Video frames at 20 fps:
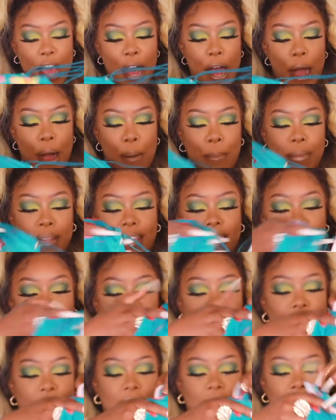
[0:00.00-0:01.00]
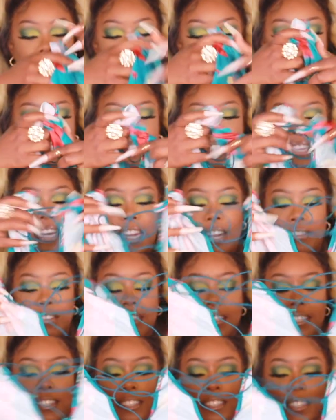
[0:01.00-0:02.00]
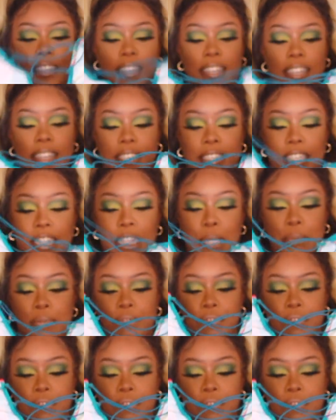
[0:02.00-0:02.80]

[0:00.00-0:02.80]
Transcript: um, but then the front has kind of this uh, deep